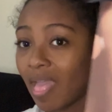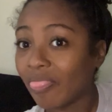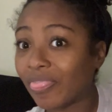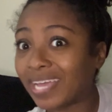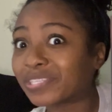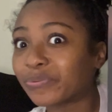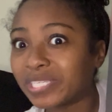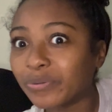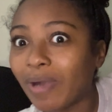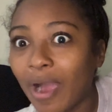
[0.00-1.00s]
that's the
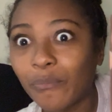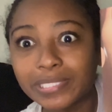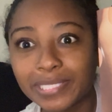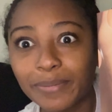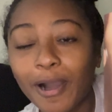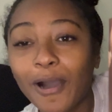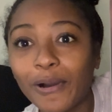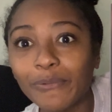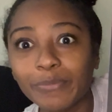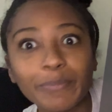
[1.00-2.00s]
reason why I went to the mall,
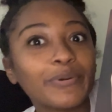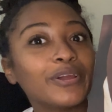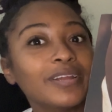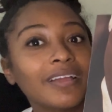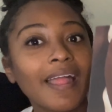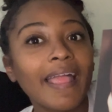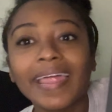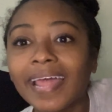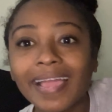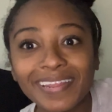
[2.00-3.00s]
remember?
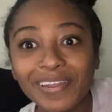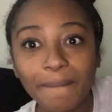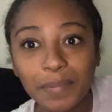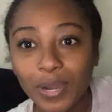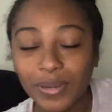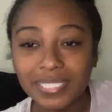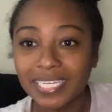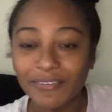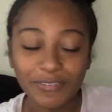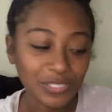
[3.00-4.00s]
And I ended up going to
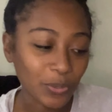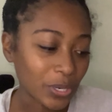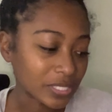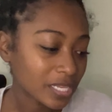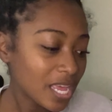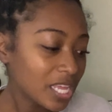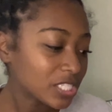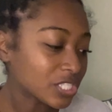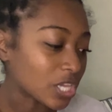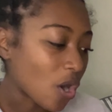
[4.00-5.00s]
different stores.
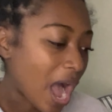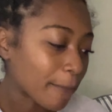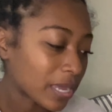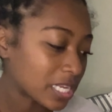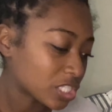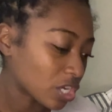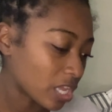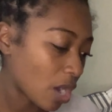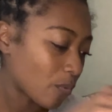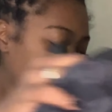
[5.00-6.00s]
So I'm gonna show
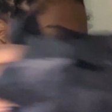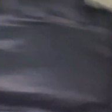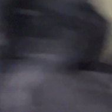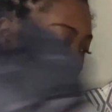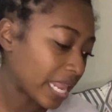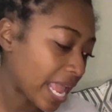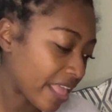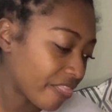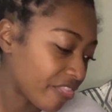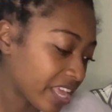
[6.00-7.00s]
y'all what I got
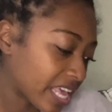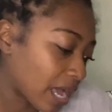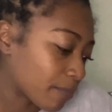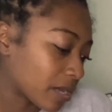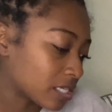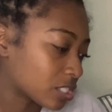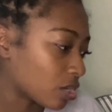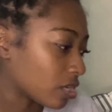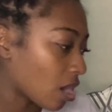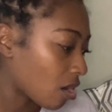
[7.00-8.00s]
and then I'm gonna show
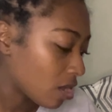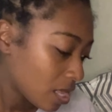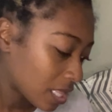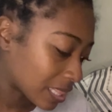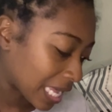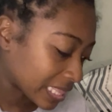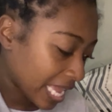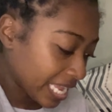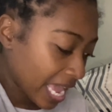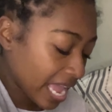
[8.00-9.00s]
y'all, like they
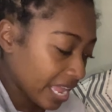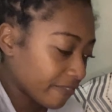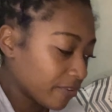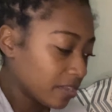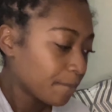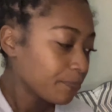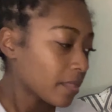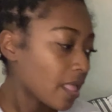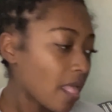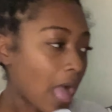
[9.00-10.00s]
gave,
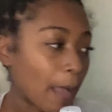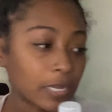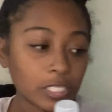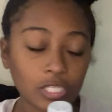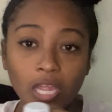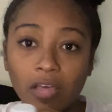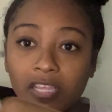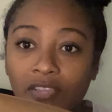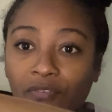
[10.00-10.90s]
I'm gonna show y'all this